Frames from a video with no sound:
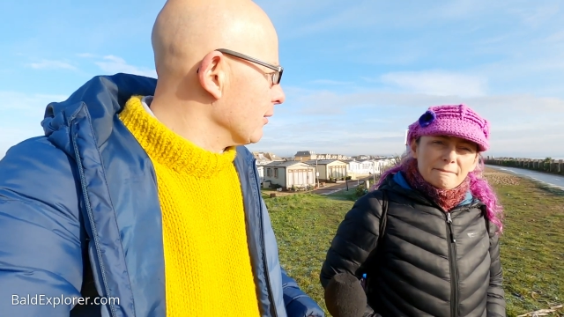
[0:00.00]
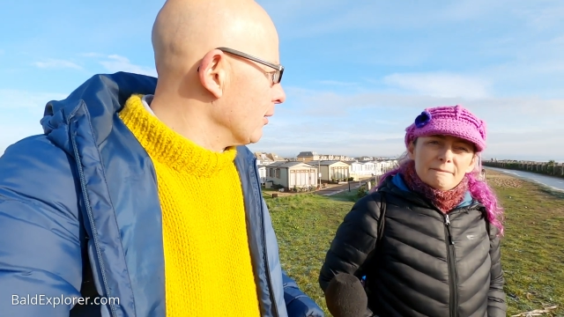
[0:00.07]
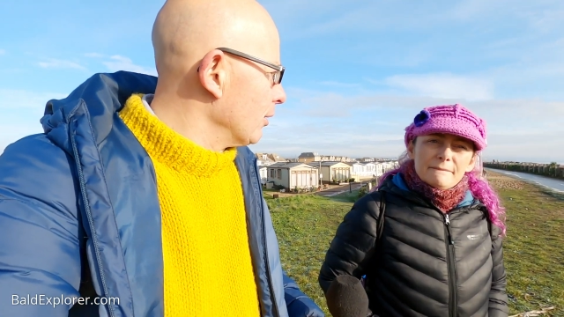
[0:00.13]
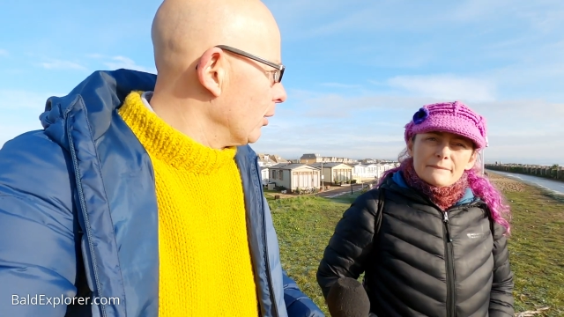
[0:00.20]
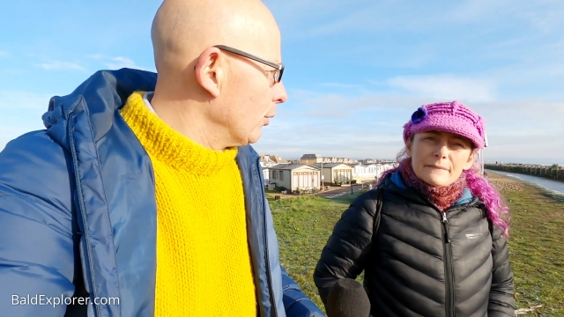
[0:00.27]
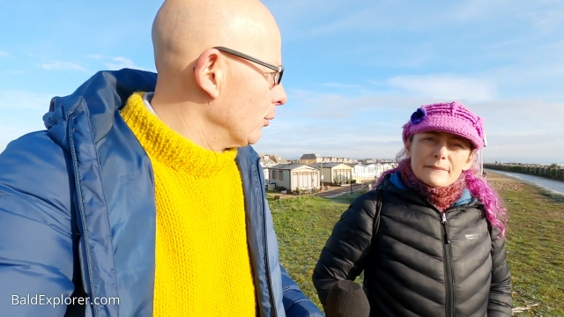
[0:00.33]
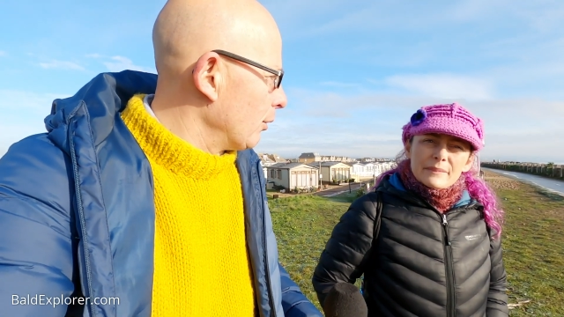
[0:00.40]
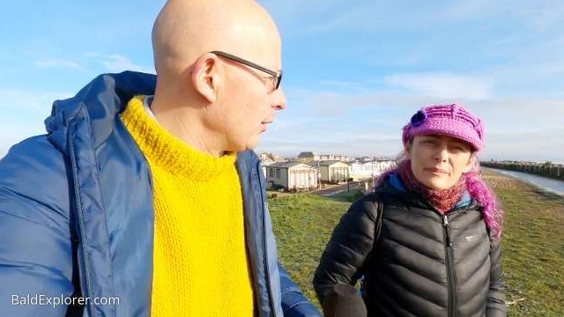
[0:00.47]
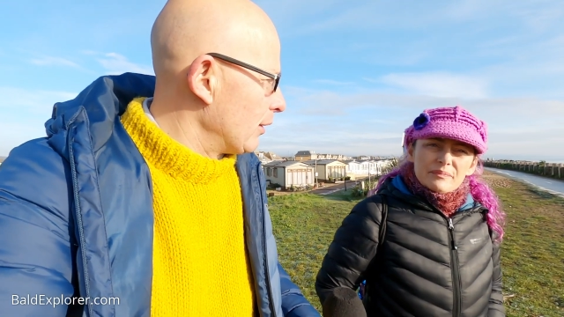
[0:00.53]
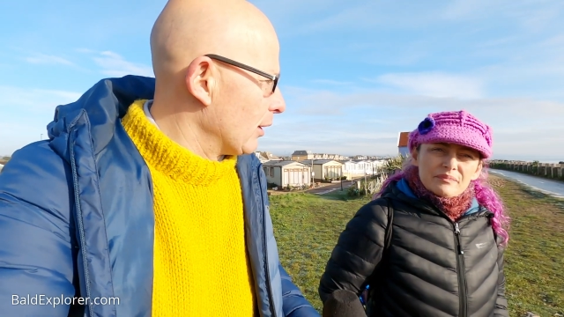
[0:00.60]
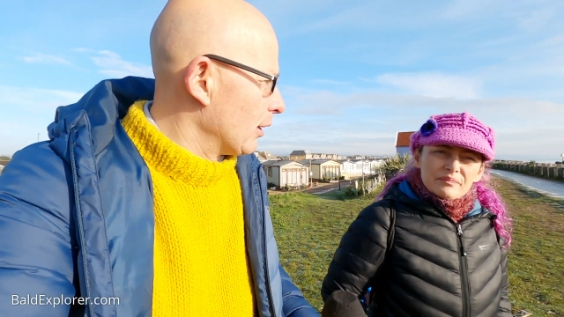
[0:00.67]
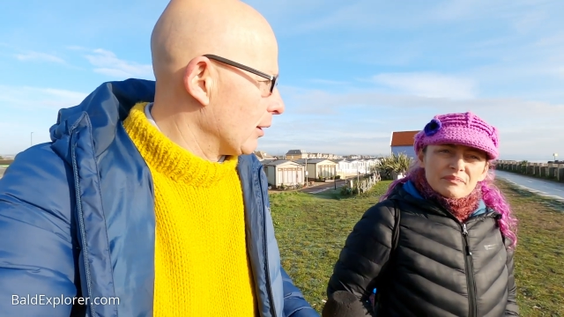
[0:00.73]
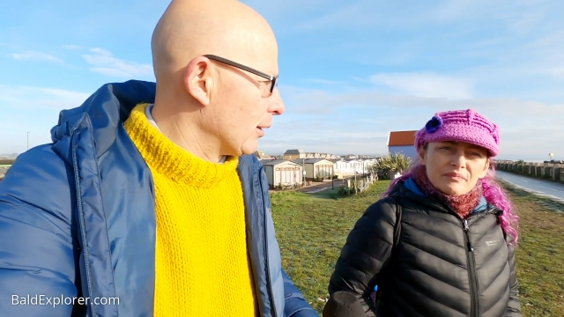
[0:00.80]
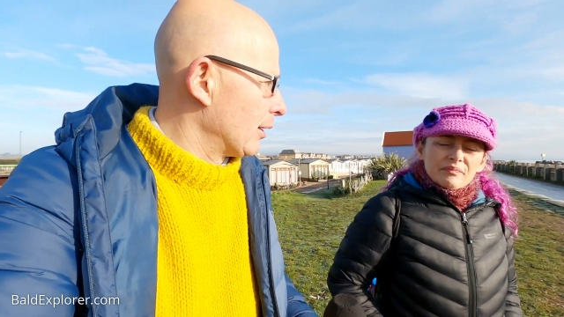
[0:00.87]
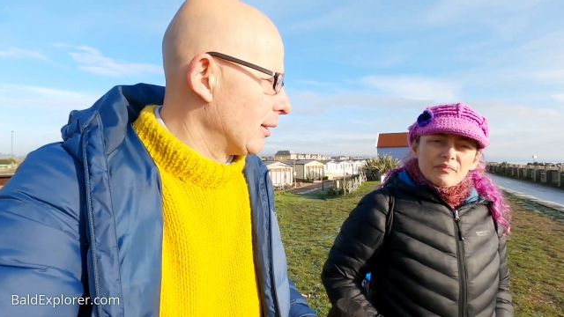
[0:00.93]
Speaker 1: mm. with your
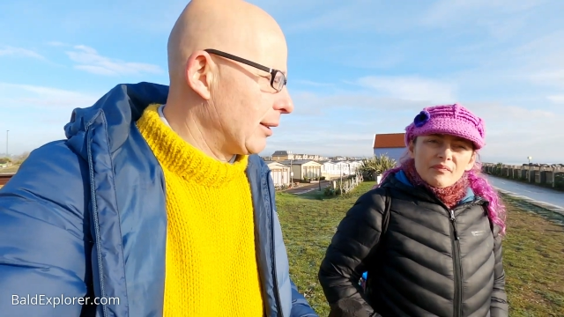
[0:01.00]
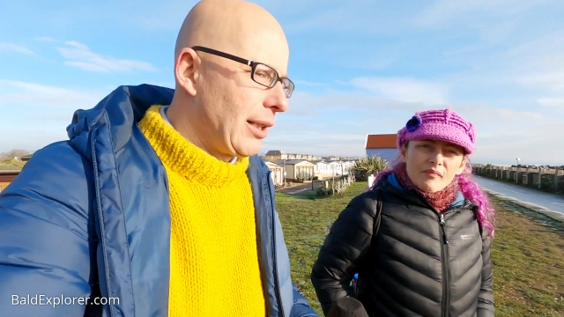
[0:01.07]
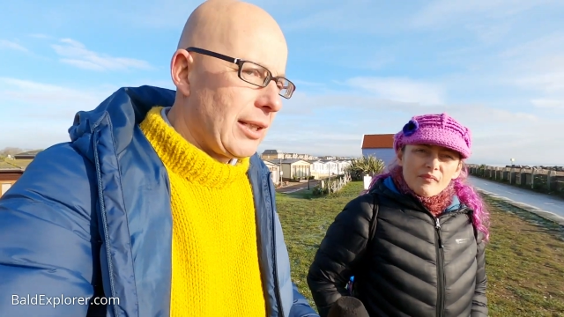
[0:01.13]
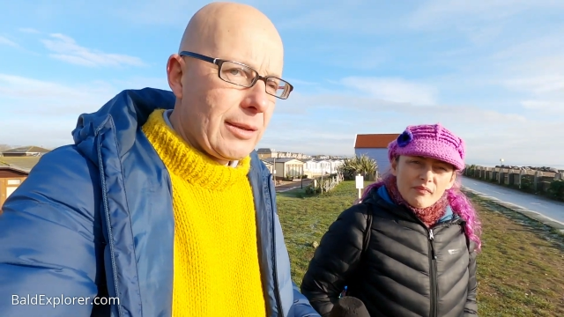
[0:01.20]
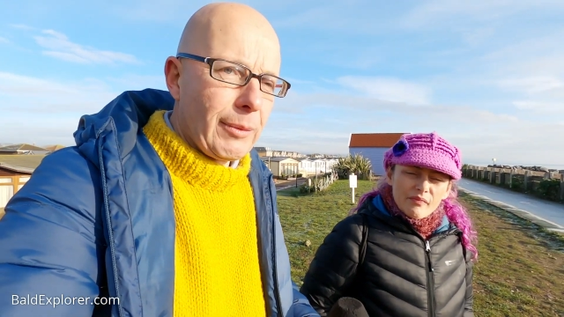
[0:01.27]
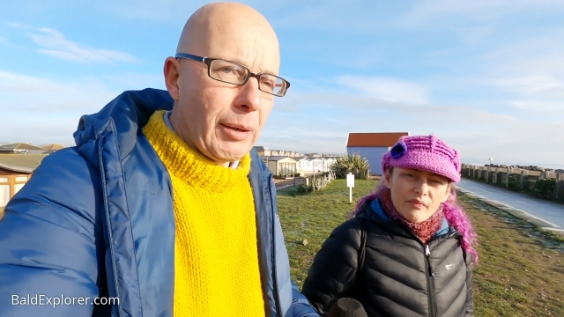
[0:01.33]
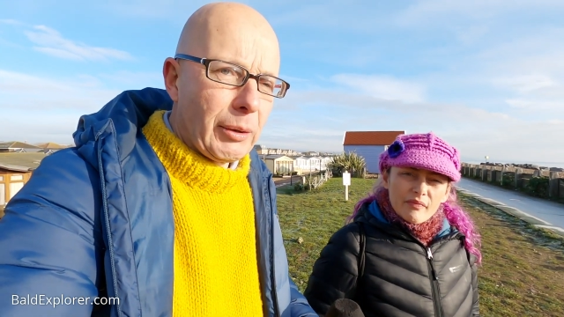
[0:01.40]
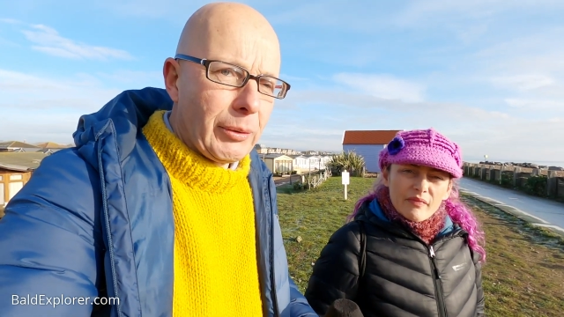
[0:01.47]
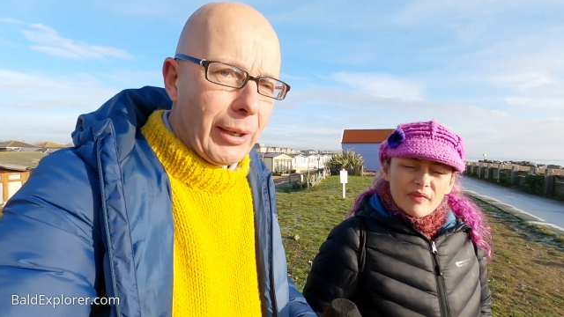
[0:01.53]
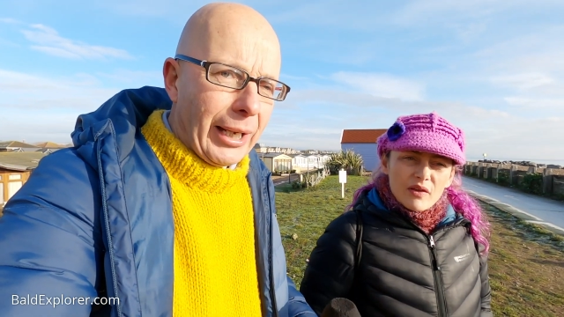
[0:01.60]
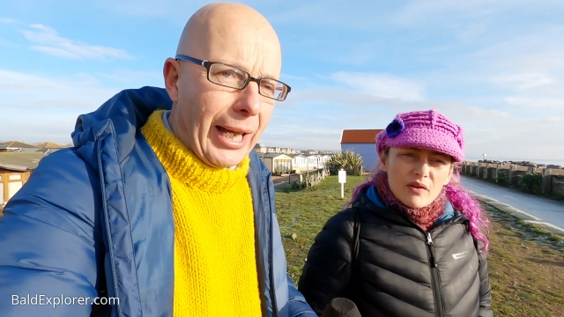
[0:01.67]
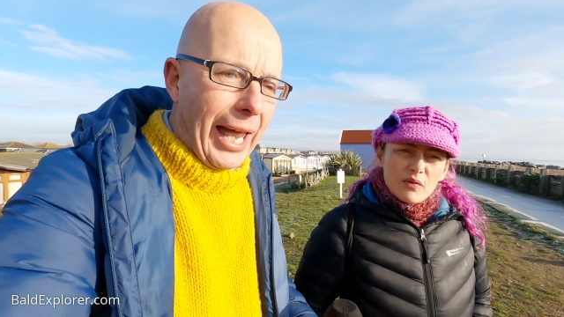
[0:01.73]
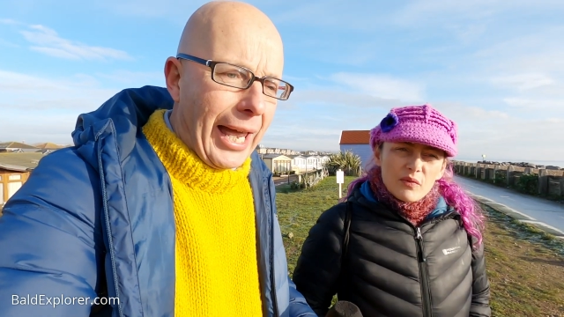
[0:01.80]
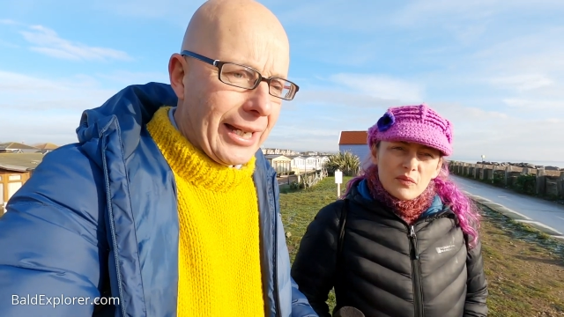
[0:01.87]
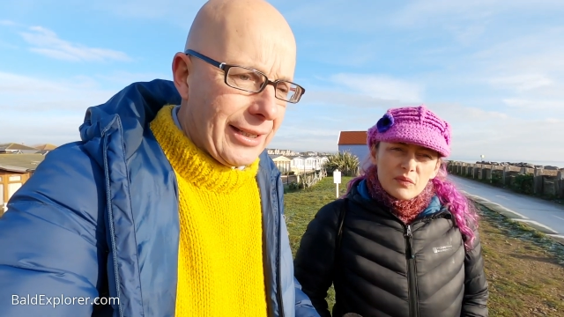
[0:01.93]
kiss me quick
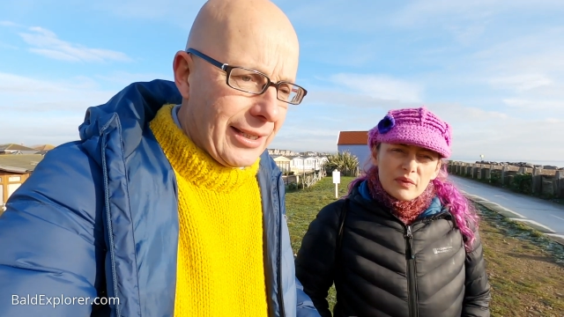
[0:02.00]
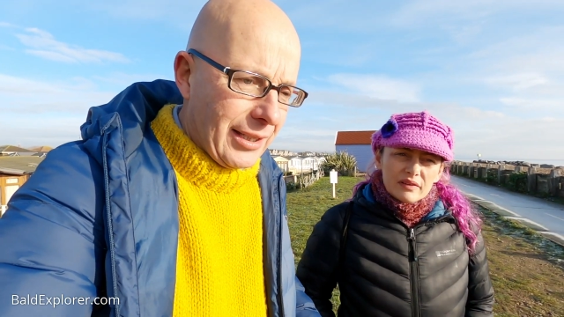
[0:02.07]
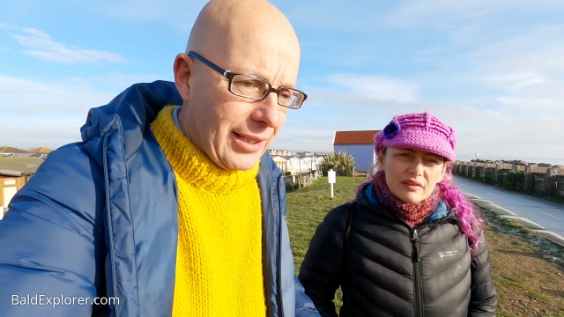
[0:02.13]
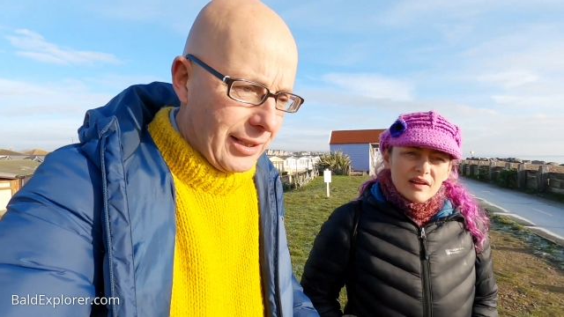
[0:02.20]
hats. Well,